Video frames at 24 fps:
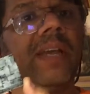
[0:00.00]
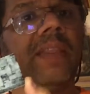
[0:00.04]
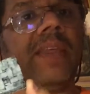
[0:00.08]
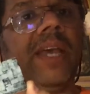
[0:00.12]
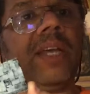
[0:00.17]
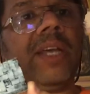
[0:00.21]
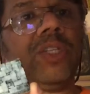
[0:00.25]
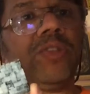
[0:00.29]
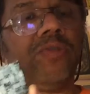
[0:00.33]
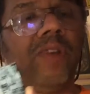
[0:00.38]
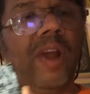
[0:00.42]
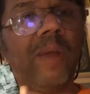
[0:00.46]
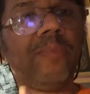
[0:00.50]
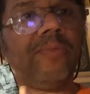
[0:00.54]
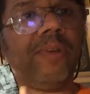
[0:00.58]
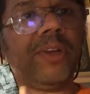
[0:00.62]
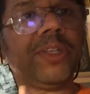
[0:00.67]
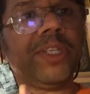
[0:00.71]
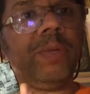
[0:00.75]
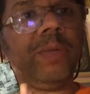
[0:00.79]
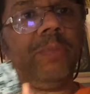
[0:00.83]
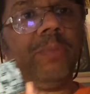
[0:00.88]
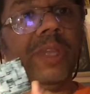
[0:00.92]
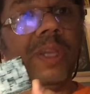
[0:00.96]
That's dry
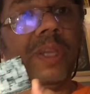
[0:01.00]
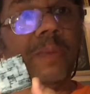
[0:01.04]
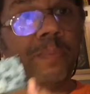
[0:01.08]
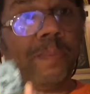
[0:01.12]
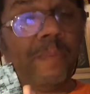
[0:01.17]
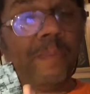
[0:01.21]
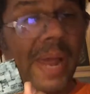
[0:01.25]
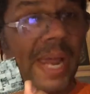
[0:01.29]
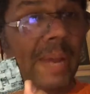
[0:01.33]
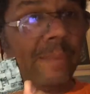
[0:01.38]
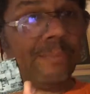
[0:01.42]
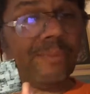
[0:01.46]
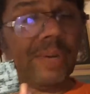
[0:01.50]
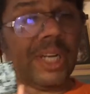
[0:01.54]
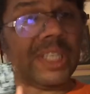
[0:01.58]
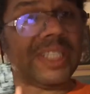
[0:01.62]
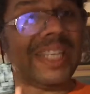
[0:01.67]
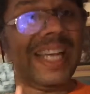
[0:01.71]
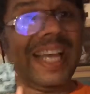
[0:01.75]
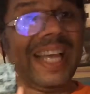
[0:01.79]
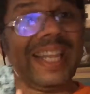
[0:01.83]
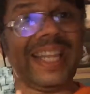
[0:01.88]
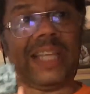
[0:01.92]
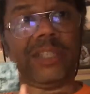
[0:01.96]
brushing with a paintbrush
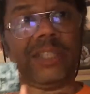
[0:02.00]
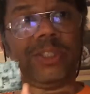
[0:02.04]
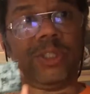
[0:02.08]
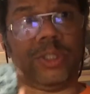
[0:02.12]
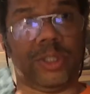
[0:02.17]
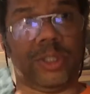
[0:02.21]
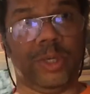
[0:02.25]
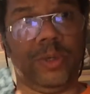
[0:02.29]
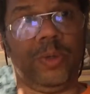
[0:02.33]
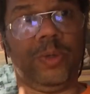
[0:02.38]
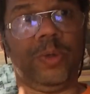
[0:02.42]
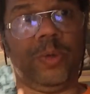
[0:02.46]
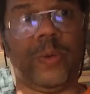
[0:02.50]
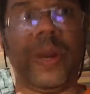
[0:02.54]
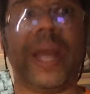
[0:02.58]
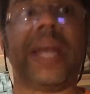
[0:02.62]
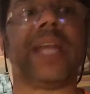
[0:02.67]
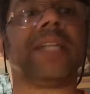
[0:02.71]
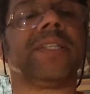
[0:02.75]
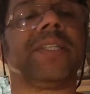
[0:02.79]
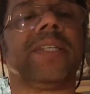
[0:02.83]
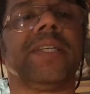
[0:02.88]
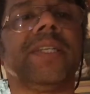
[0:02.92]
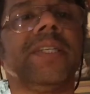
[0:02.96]
that's too
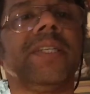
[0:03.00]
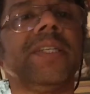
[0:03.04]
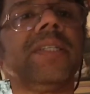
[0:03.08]
wet.